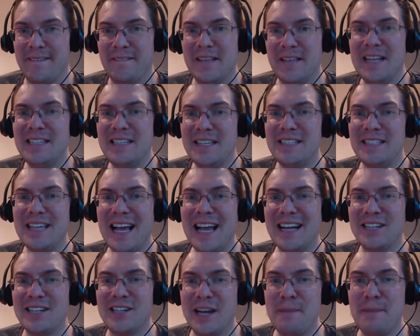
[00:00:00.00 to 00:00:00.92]
Is this
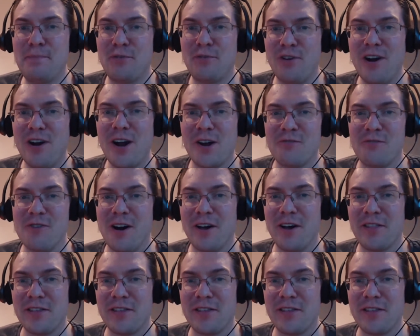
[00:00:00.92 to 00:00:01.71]
actually Pariah rather than